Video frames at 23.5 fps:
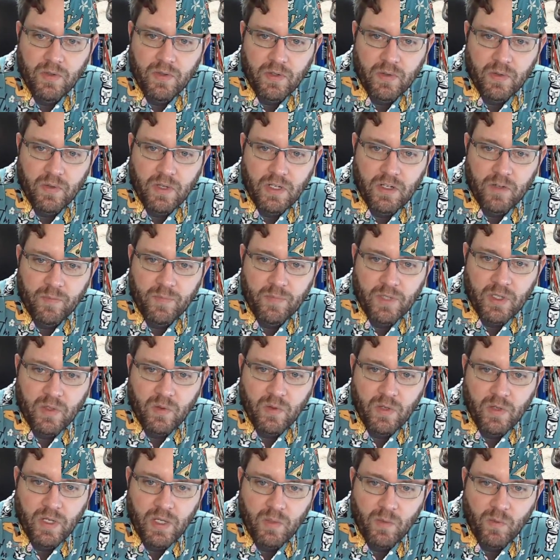the creator of
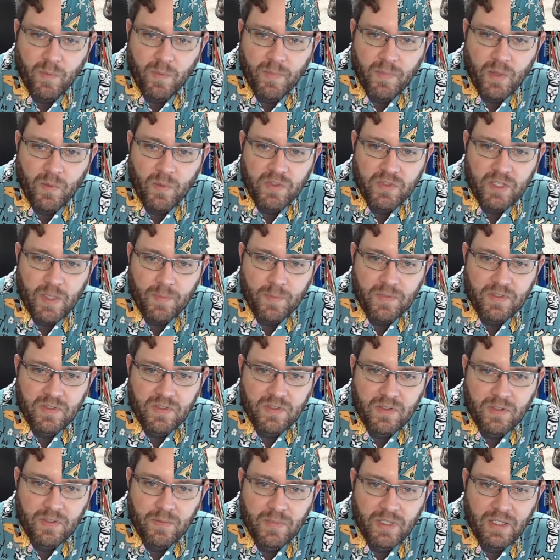Bitcoin, were met with skepticism